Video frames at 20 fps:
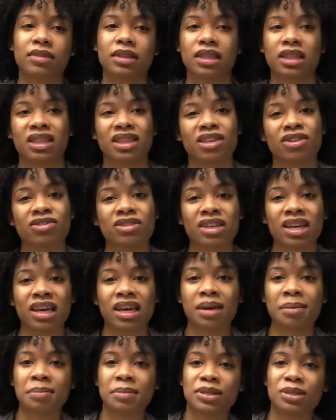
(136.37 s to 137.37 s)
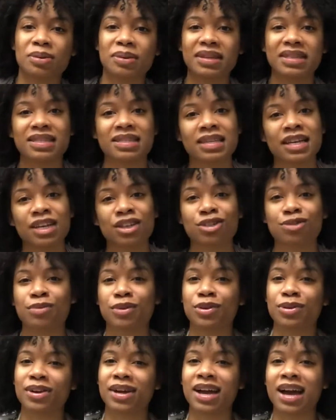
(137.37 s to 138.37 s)
There's like in between stages where you
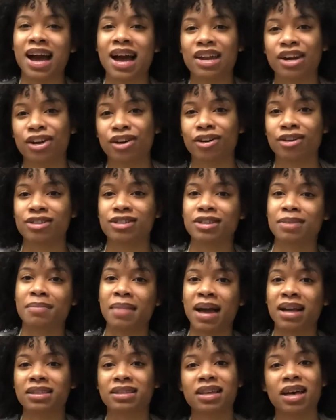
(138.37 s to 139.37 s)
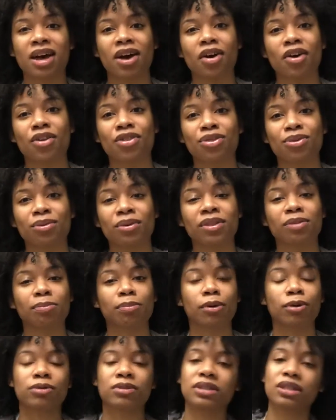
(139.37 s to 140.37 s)
can kind of nurse it back to health with
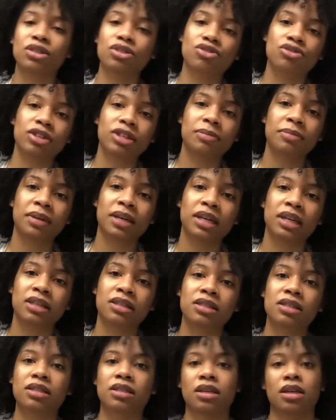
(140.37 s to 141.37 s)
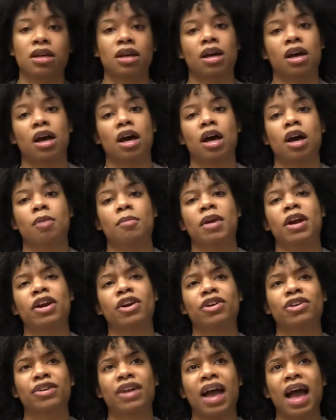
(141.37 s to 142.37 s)
protein treatments. I
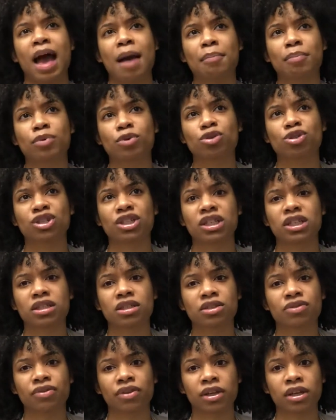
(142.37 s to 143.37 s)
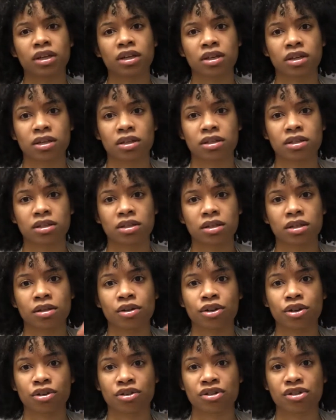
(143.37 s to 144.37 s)
heard Apogee is really good to
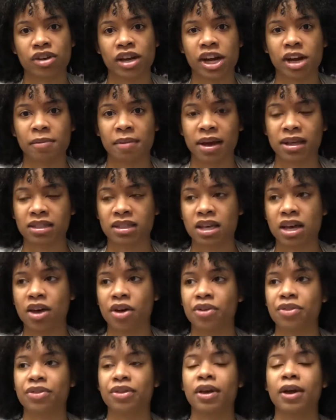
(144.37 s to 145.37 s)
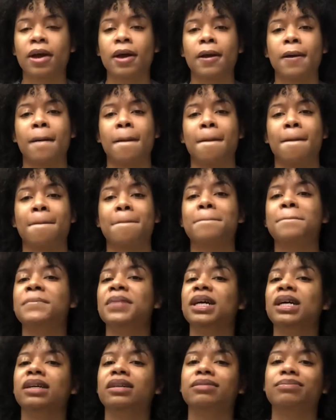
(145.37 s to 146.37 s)
nurse your hair back to health,
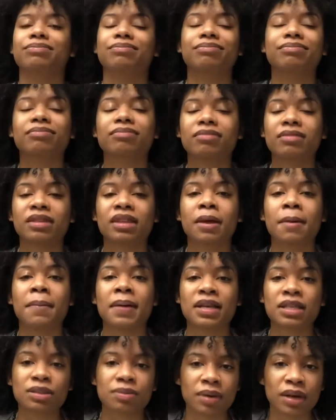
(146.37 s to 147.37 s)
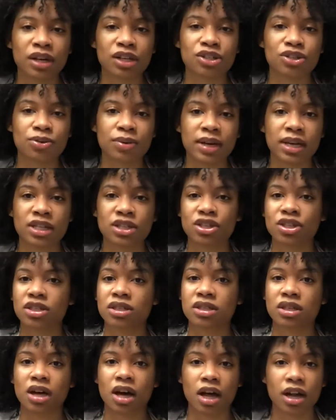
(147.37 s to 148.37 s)
but the best way to do it is just
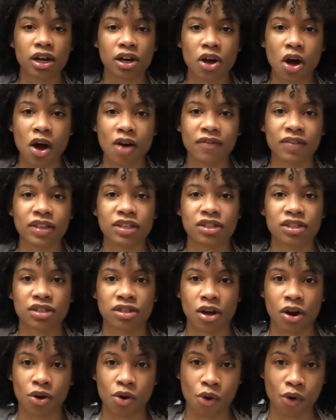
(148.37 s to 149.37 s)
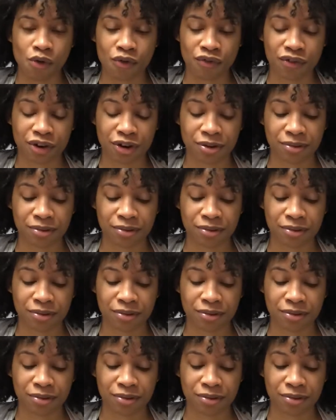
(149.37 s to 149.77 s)
to cut it off and start over.